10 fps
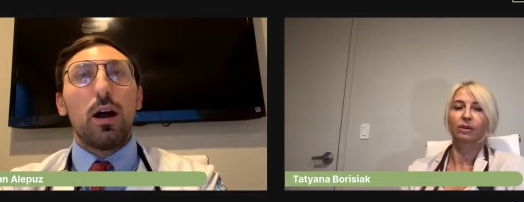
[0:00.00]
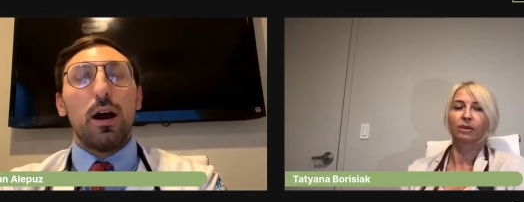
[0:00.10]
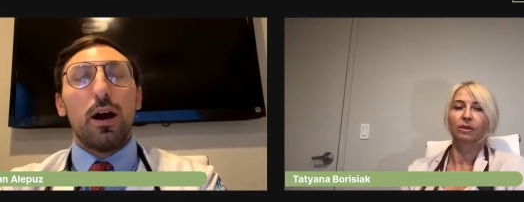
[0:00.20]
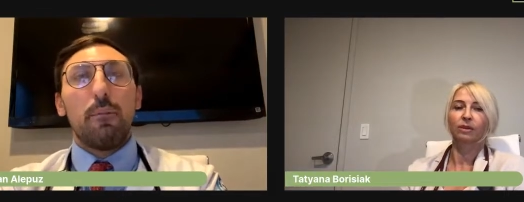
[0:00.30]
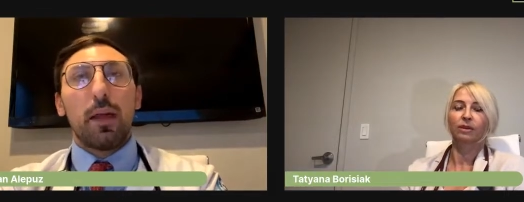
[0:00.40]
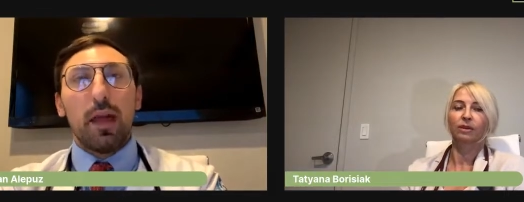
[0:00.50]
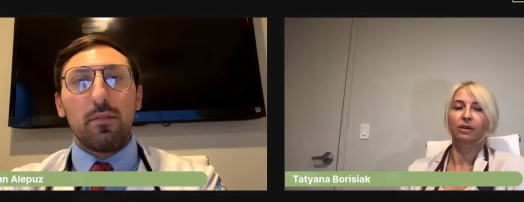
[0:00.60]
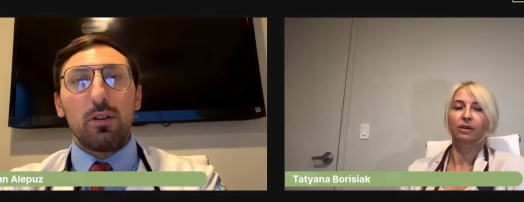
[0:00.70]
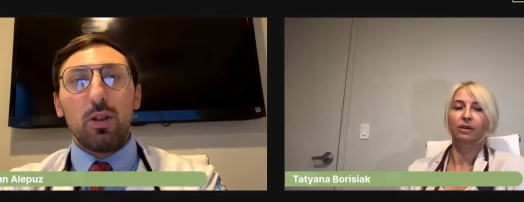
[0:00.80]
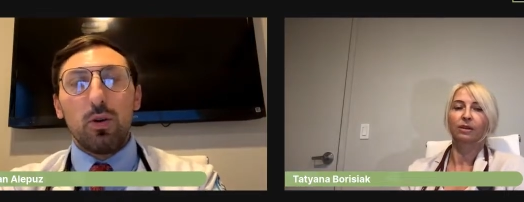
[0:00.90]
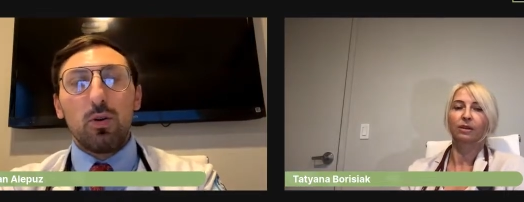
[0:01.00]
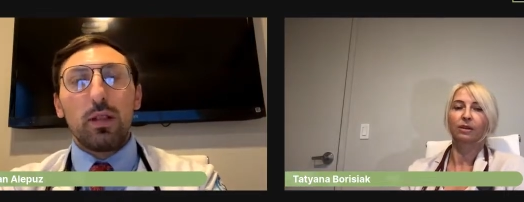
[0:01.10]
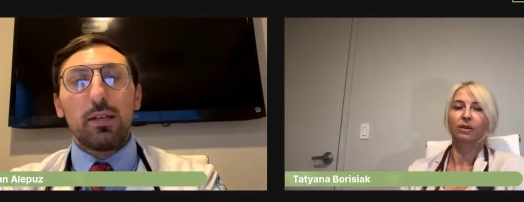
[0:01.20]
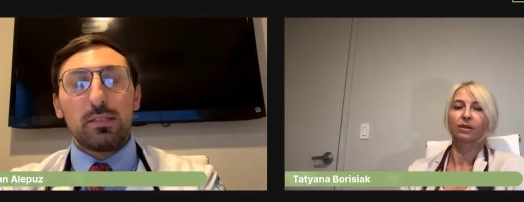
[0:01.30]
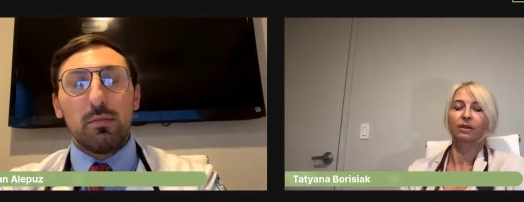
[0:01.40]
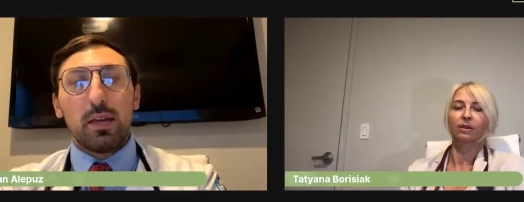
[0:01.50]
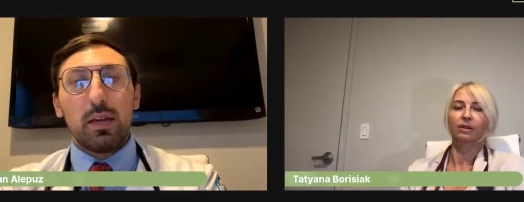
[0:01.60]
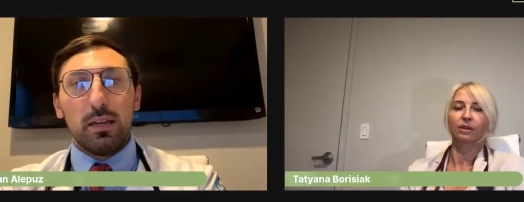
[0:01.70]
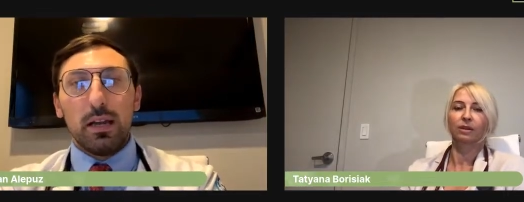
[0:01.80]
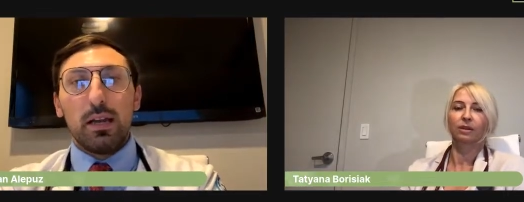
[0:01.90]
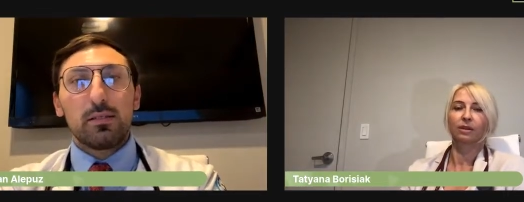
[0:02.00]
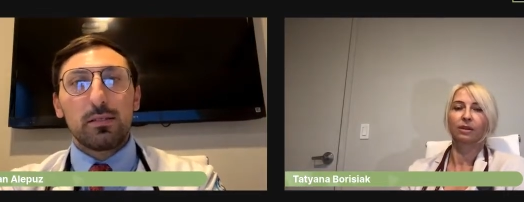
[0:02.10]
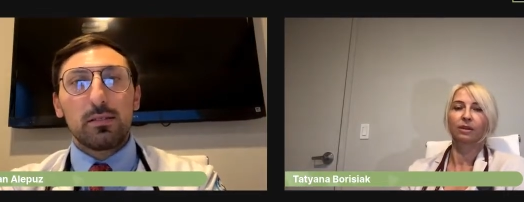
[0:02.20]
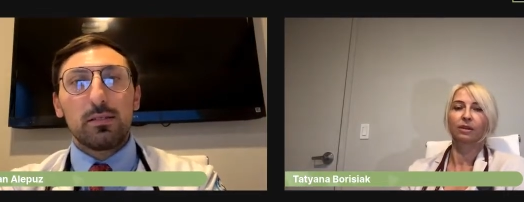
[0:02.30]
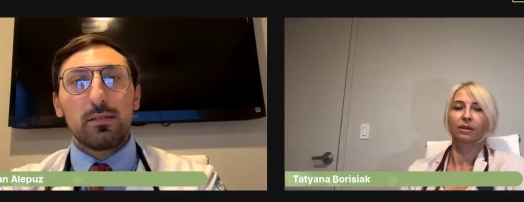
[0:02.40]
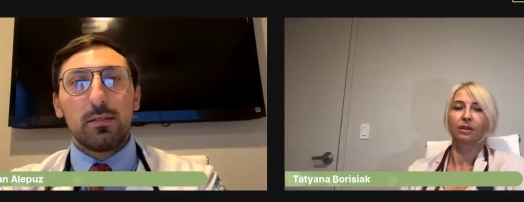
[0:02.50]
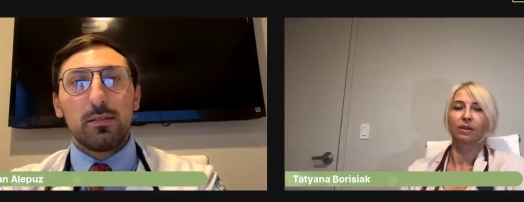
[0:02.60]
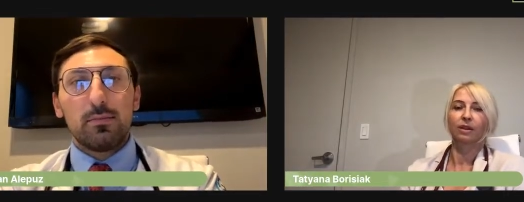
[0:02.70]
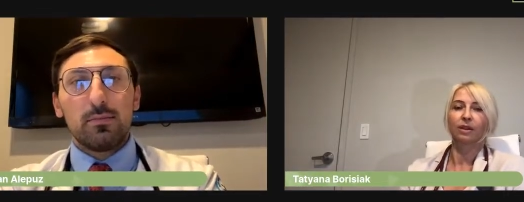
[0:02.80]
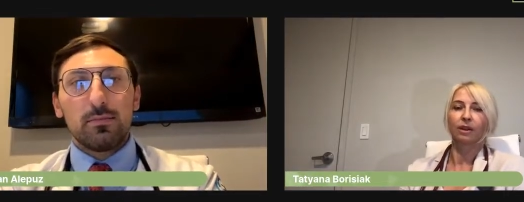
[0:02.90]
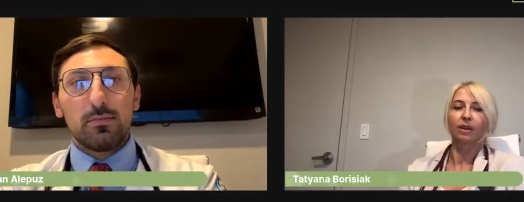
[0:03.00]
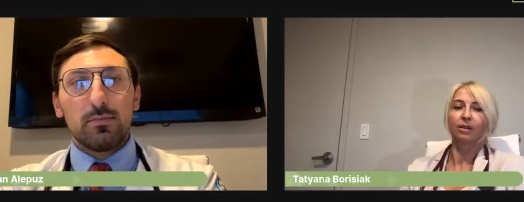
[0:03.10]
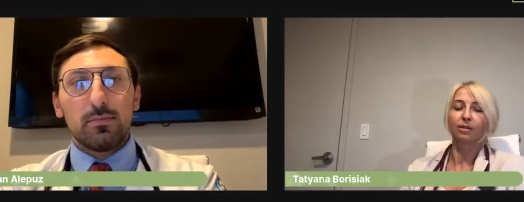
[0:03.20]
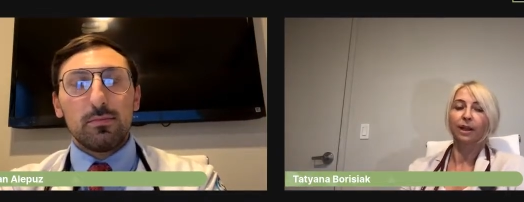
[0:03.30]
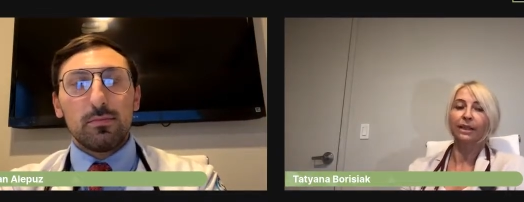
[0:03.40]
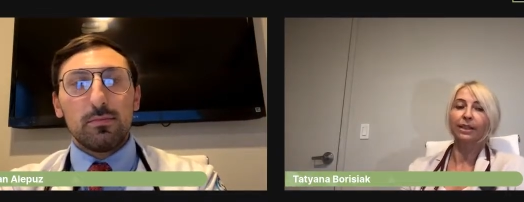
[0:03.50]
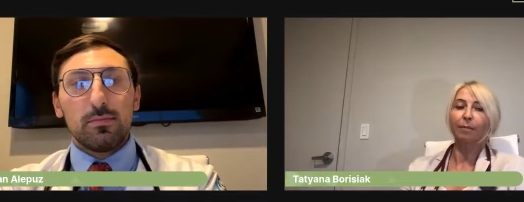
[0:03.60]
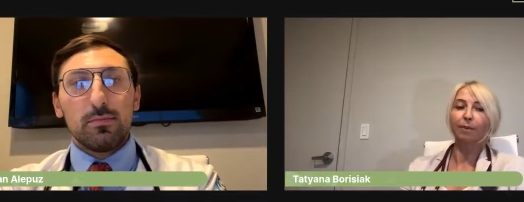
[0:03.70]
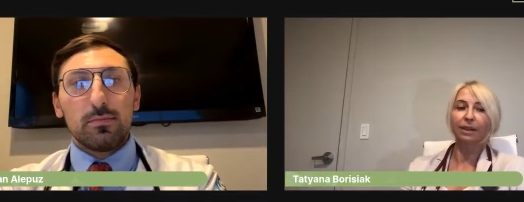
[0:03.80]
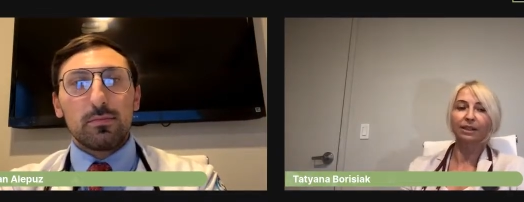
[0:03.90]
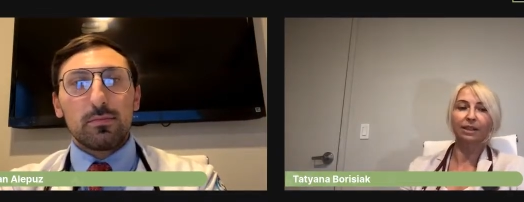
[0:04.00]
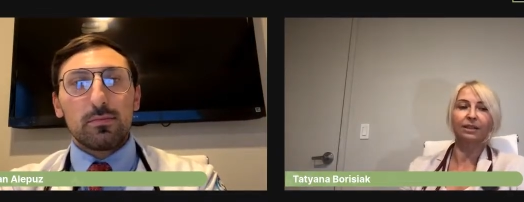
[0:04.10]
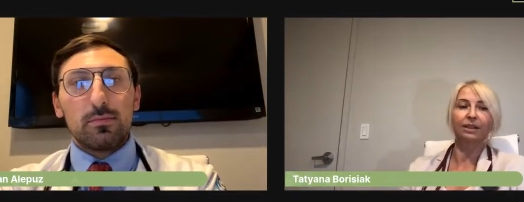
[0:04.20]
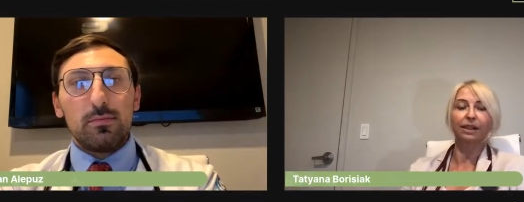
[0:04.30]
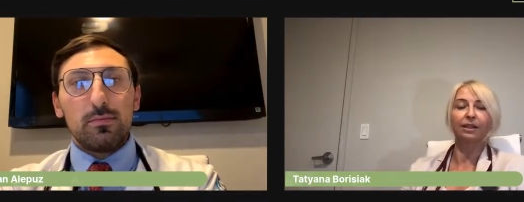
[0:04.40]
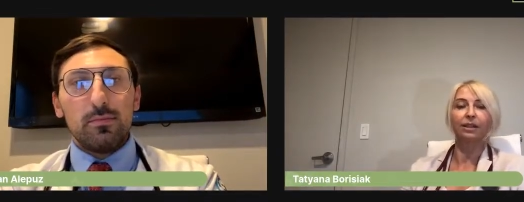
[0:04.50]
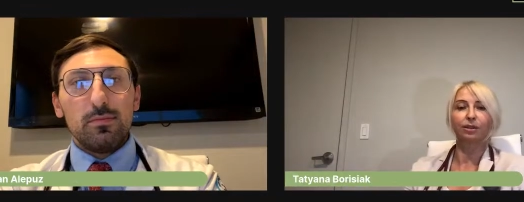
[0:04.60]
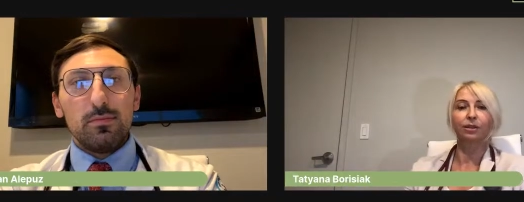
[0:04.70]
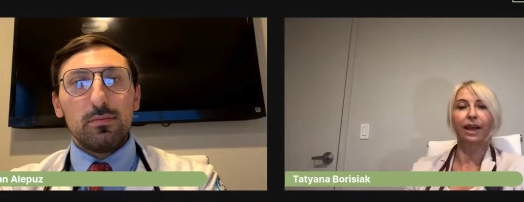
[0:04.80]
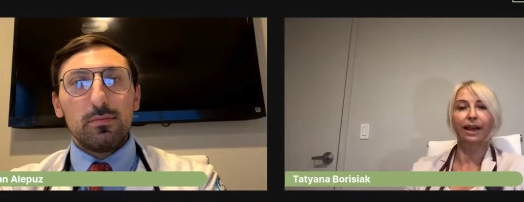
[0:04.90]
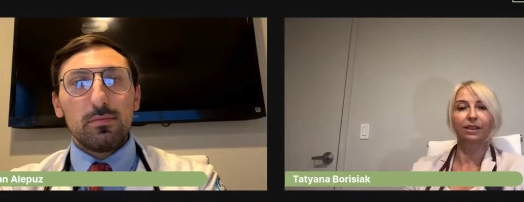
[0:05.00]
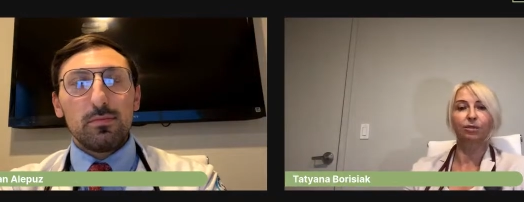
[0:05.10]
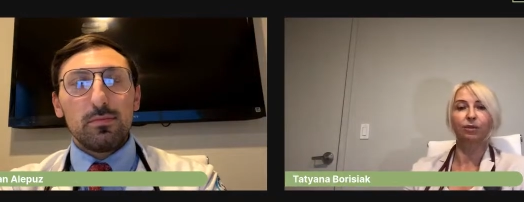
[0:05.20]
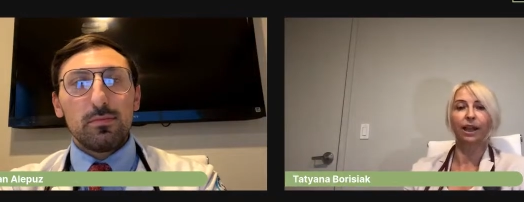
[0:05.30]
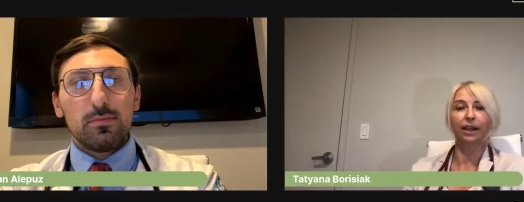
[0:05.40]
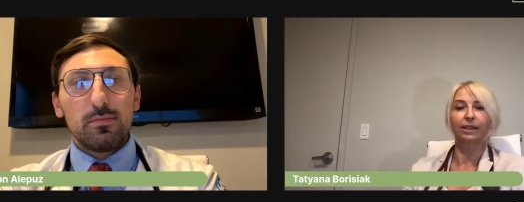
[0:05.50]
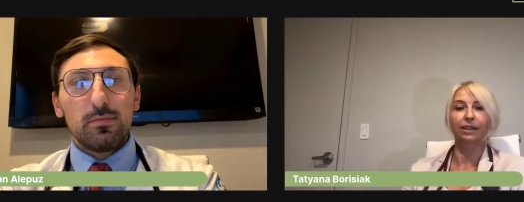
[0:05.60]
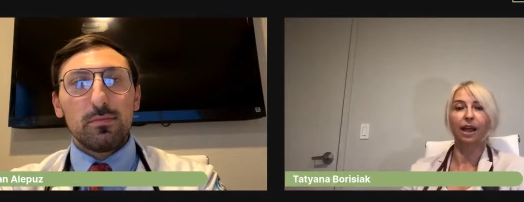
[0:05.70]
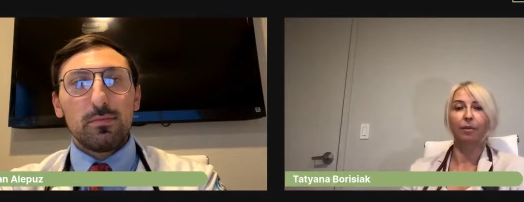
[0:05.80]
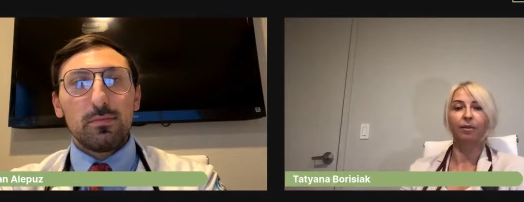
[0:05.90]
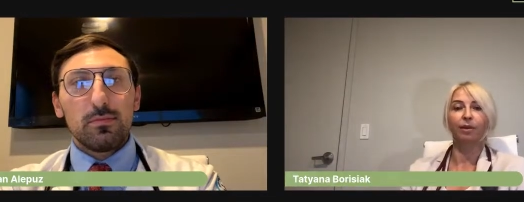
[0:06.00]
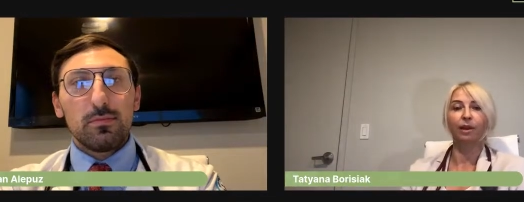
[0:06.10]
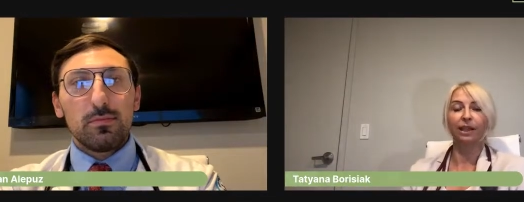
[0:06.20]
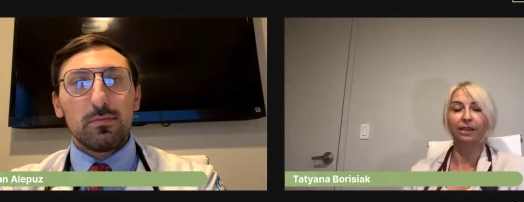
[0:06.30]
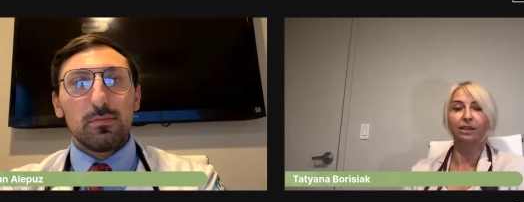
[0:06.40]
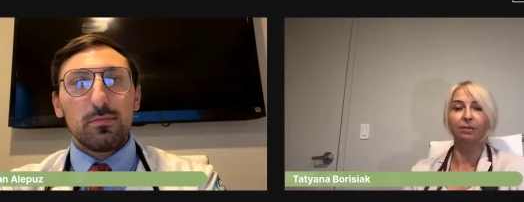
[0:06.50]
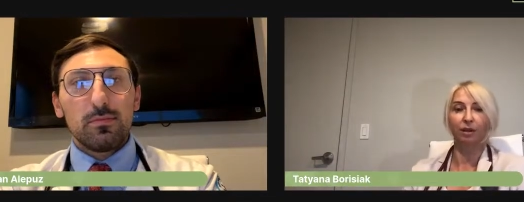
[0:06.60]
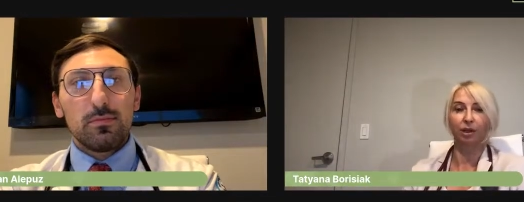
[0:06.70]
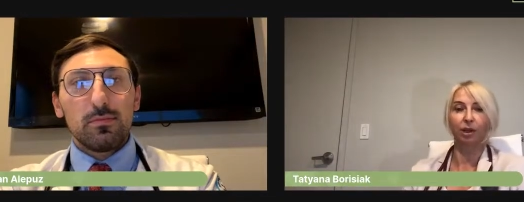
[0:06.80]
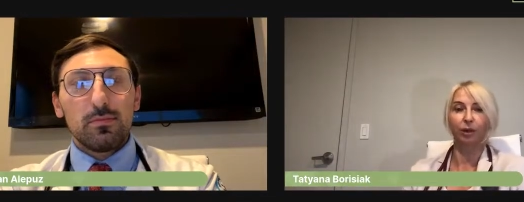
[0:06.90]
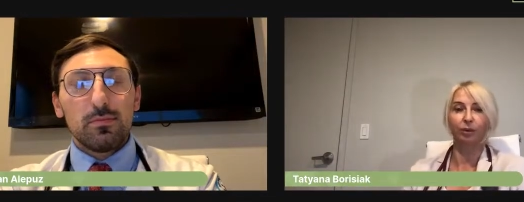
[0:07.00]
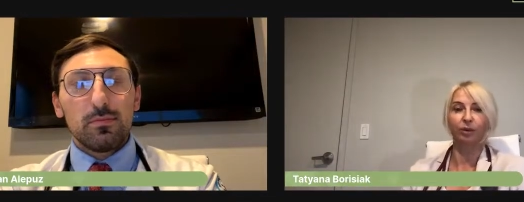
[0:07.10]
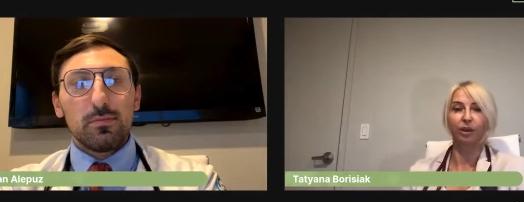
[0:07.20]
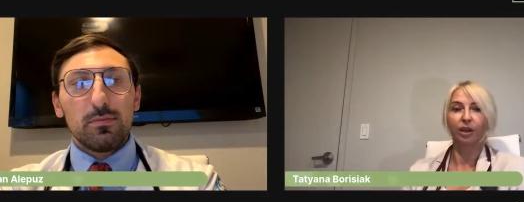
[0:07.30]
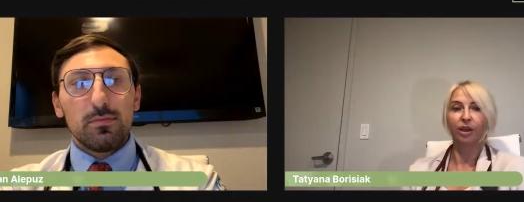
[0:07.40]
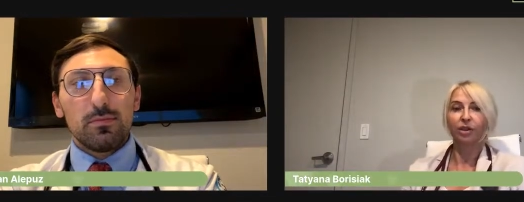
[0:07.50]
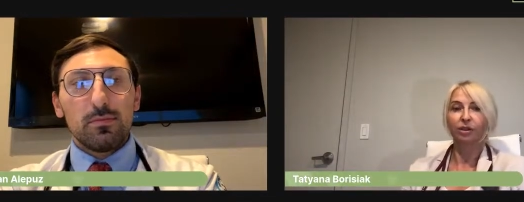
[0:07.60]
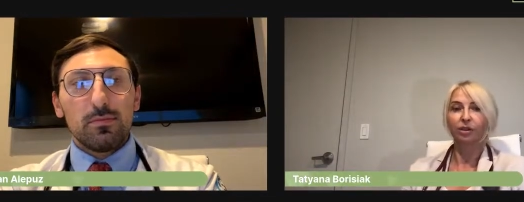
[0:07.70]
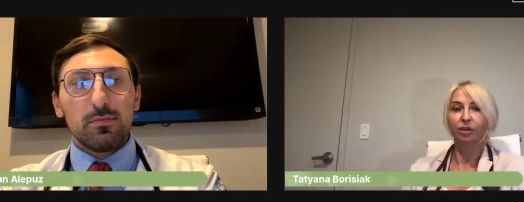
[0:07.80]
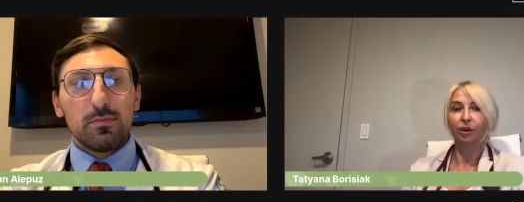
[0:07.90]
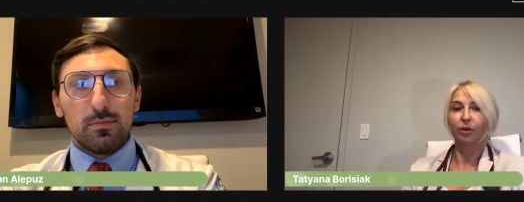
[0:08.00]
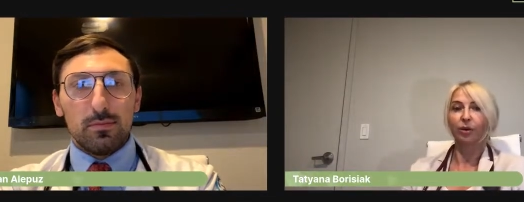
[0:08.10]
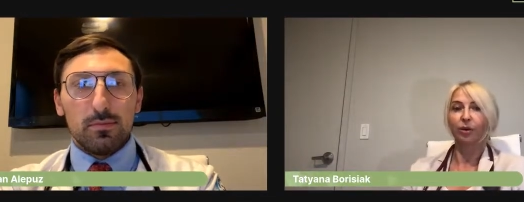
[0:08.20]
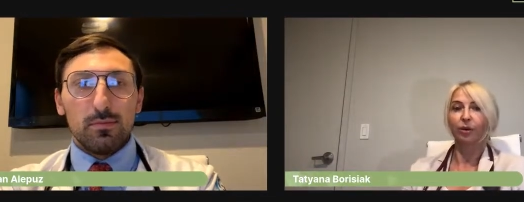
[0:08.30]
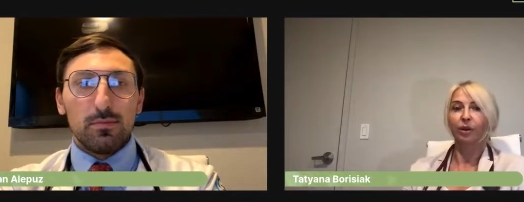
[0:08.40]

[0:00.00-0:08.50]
Speaker 1: uh, may have a low glycemic index.
Speaker 2: Right. That brings us to the next to the next step, glycemic load. So